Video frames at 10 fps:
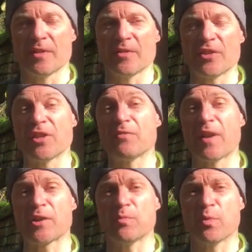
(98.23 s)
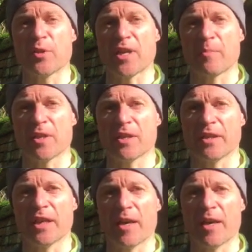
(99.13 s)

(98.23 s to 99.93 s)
there's an inflection point happening